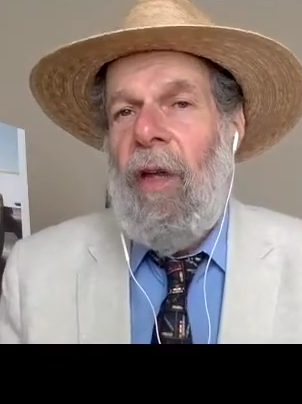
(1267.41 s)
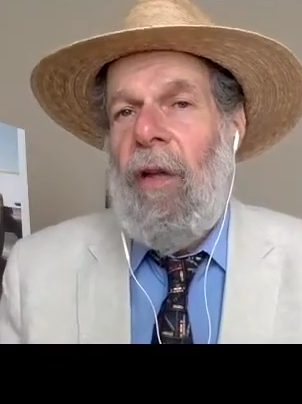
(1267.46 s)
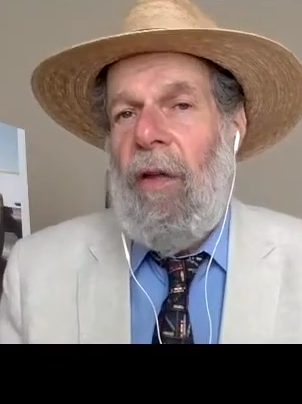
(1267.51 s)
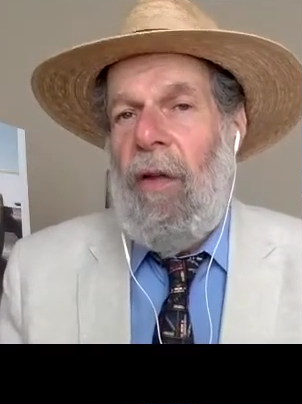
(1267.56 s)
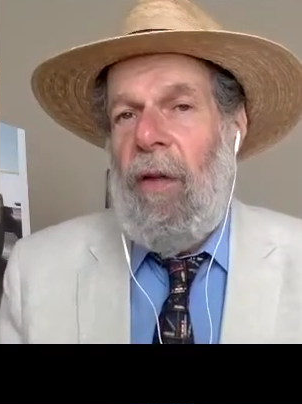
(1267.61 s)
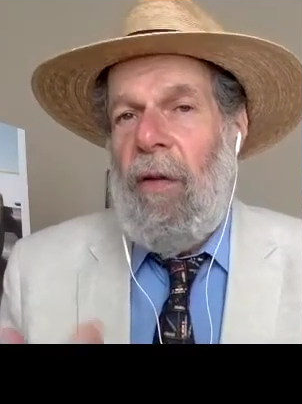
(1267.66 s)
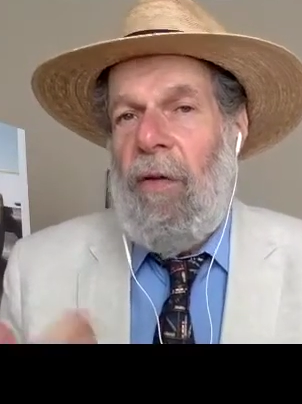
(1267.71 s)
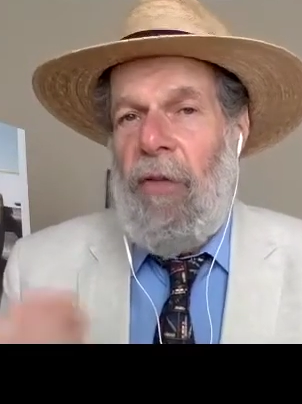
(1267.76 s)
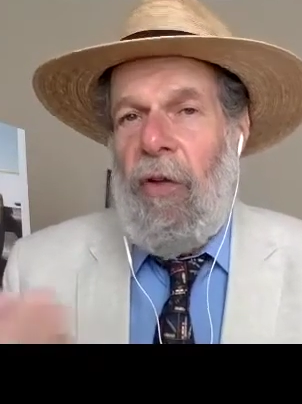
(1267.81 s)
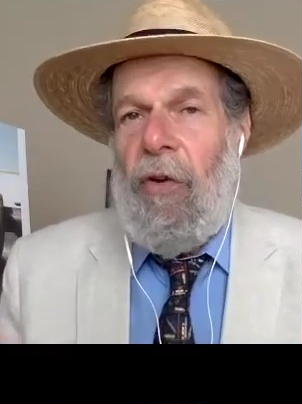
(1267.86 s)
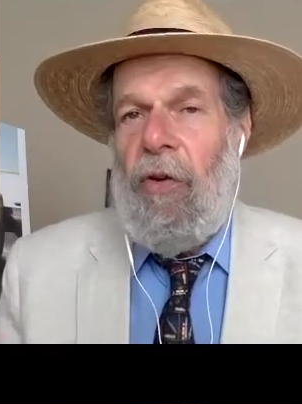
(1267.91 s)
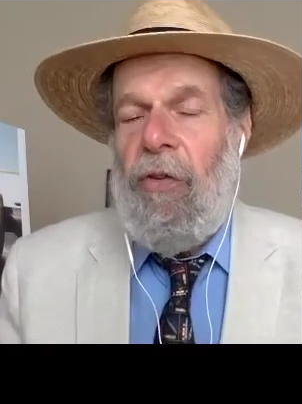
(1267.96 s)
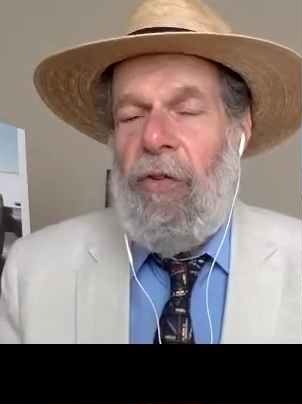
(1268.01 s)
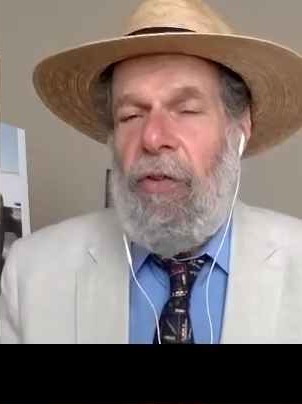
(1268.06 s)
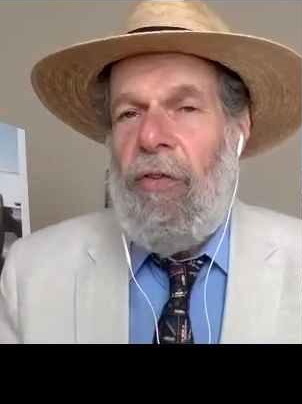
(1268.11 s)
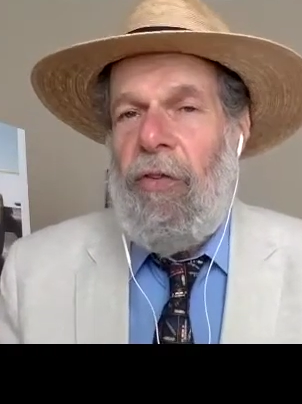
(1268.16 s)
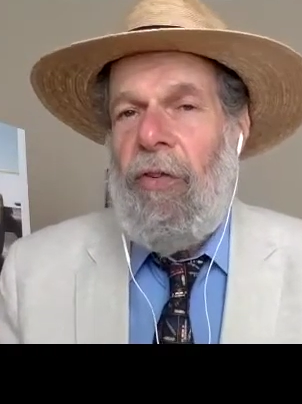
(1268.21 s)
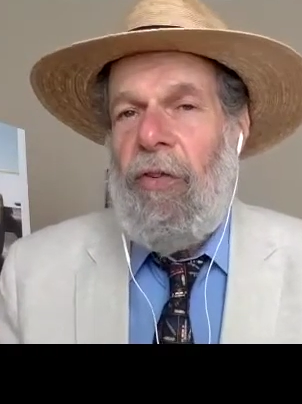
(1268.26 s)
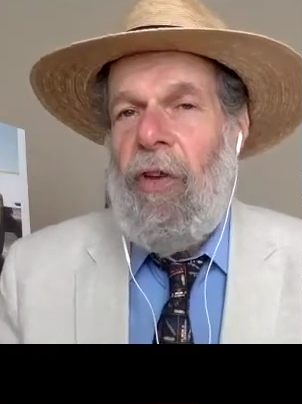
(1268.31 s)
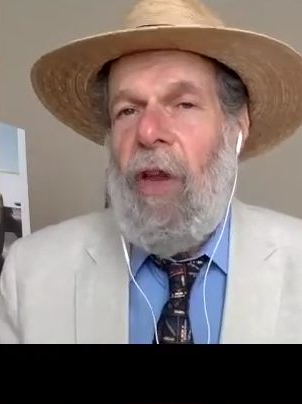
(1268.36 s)

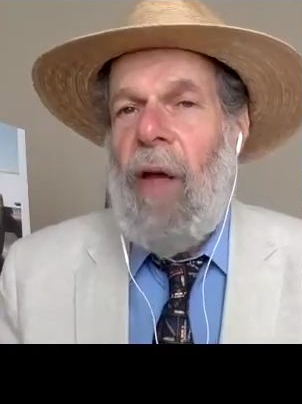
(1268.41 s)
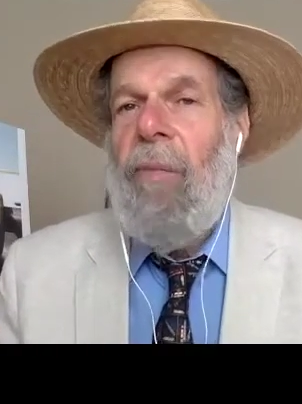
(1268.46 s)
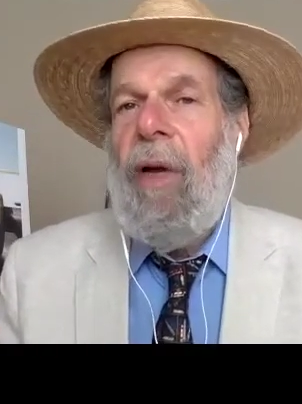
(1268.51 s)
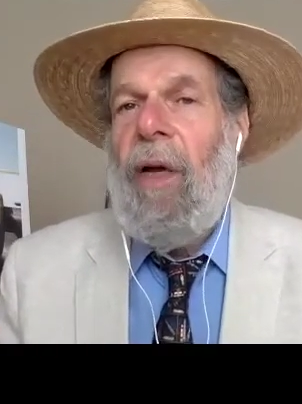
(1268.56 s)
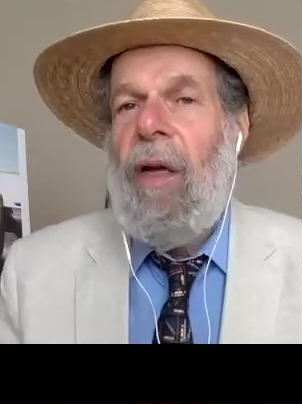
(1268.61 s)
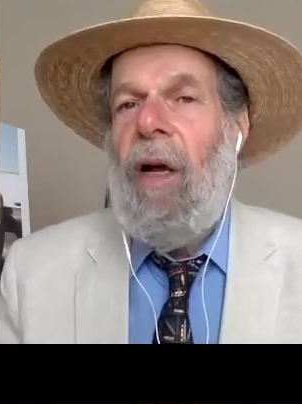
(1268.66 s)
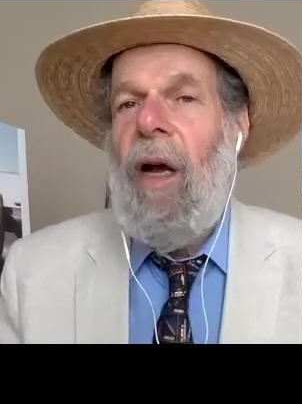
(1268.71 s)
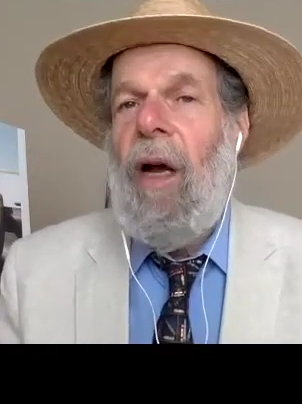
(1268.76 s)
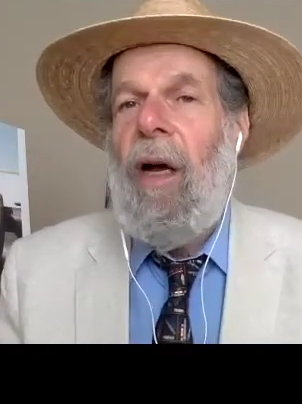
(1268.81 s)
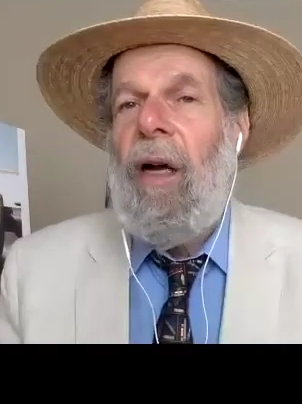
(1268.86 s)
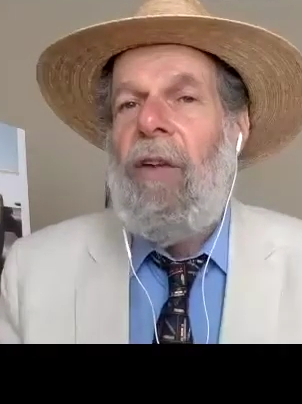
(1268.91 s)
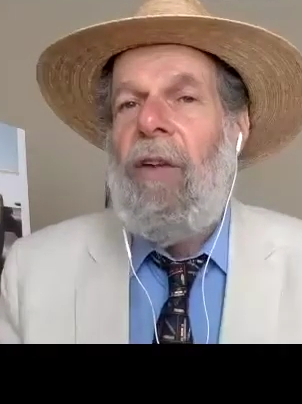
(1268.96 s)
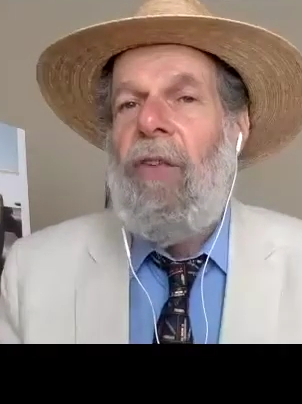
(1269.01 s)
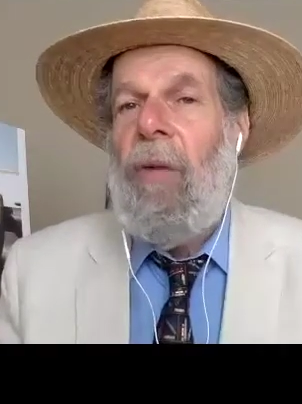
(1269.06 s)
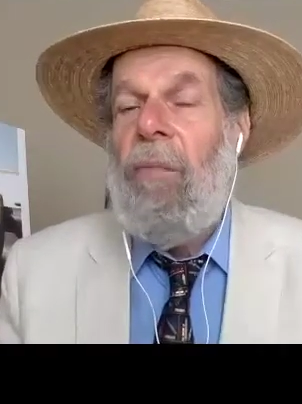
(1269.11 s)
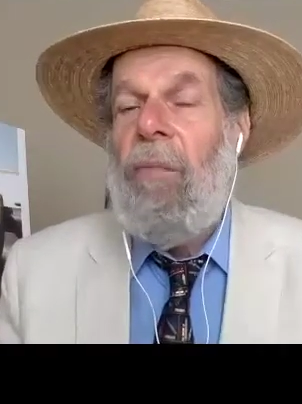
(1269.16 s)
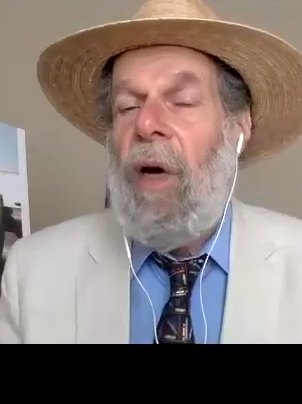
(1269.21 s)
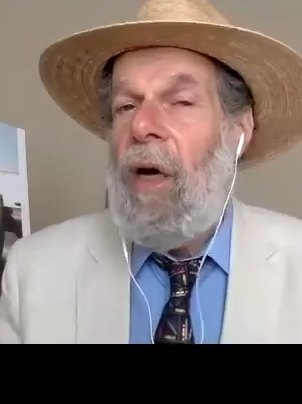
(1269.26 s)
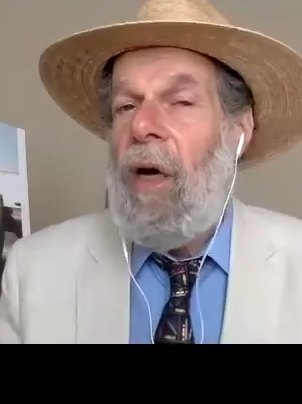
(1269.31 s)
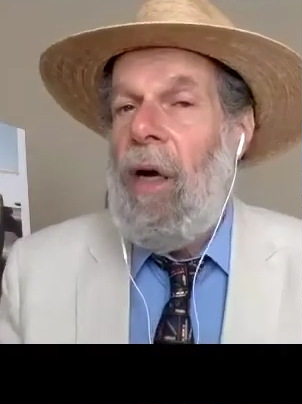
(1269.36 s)
those demagogues
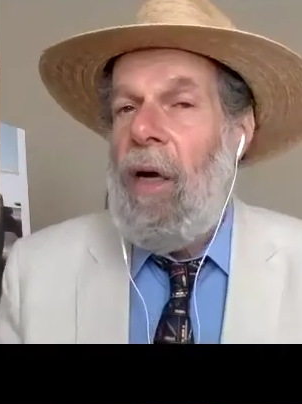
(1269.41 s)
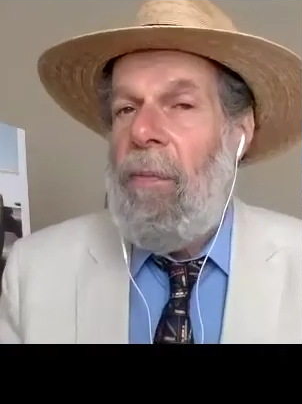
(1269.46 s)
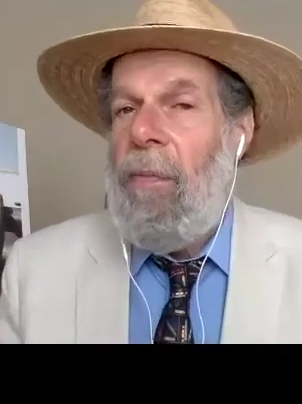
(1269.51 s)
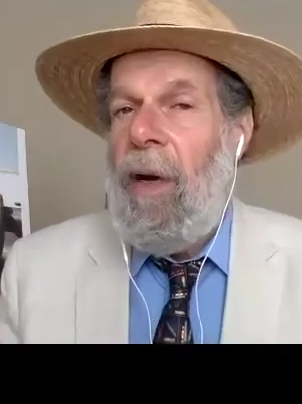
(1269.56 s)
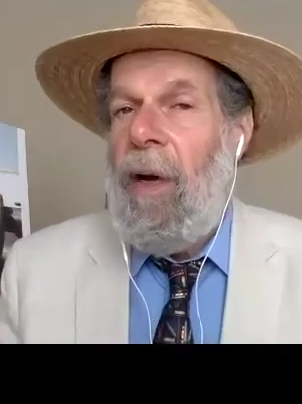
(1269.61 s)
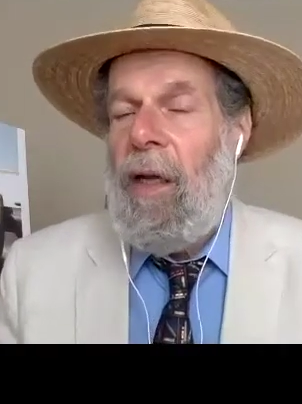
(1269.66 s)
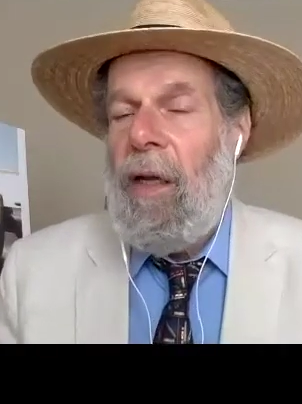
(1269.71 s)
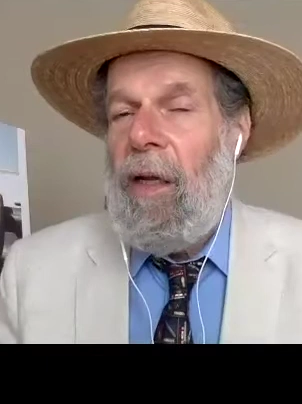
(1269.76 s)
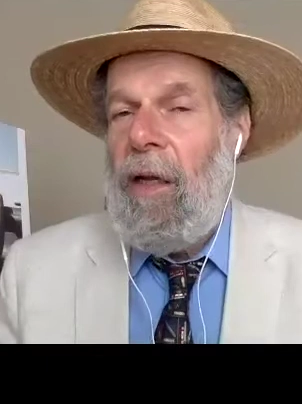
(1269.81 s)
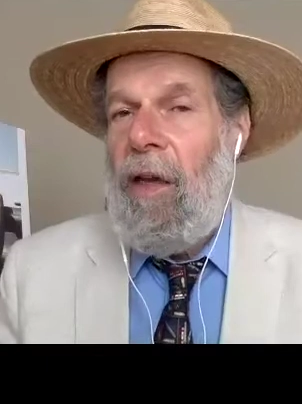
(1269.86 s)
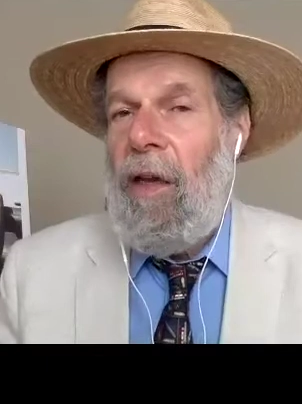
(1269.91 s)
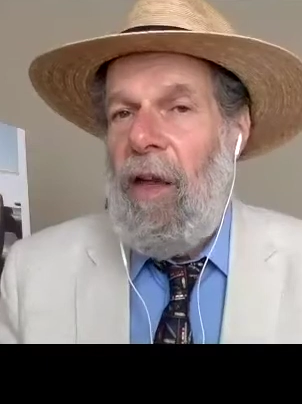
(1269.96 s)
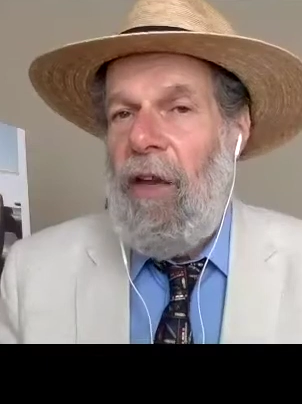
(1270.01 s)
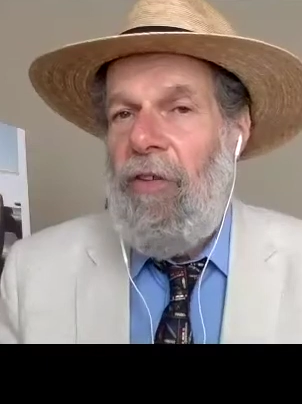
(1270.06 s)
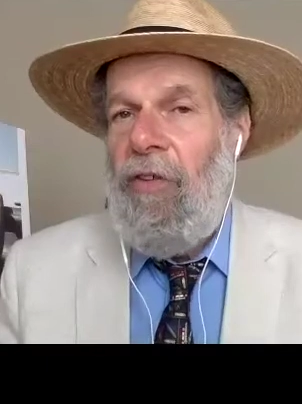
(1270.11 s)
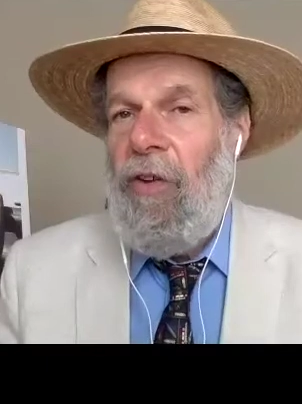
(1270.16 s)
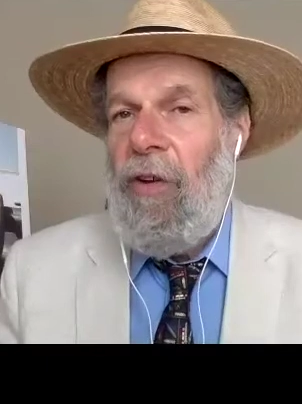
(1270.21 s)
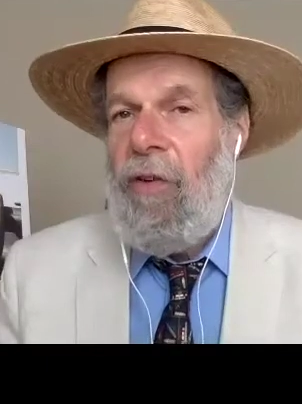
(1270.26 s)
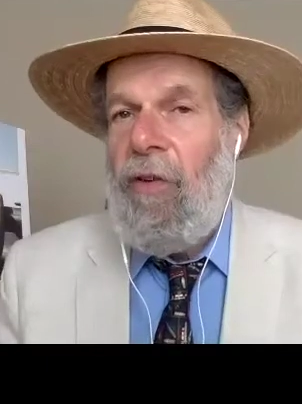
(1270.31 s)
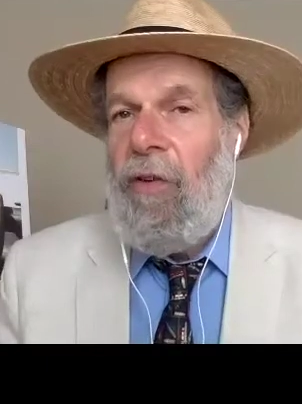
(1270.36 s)
among our
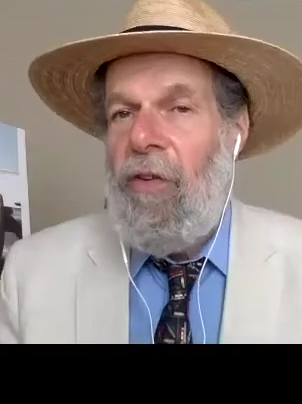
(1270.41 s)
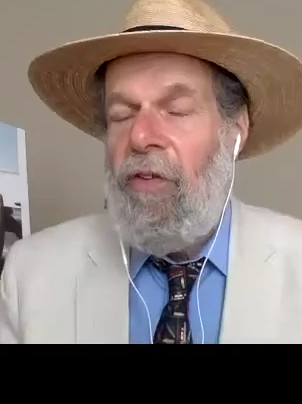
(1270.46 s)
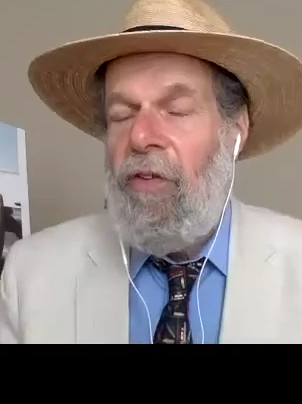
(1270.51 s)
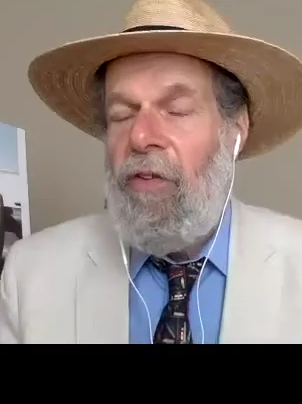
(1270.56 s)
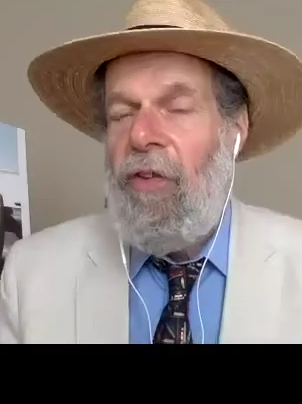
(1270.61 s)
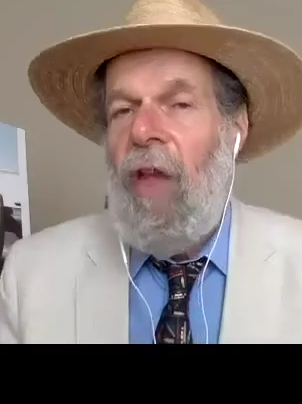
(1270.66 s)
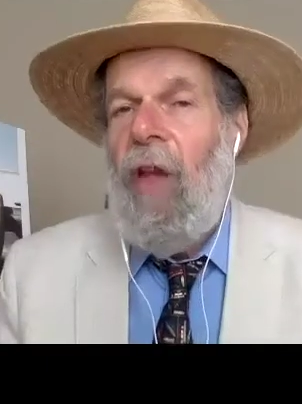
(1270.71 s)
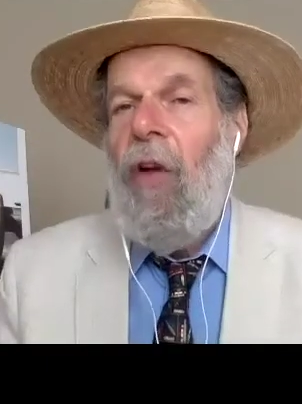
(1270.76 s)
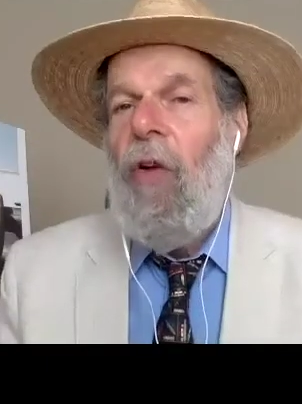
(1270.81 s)
politicians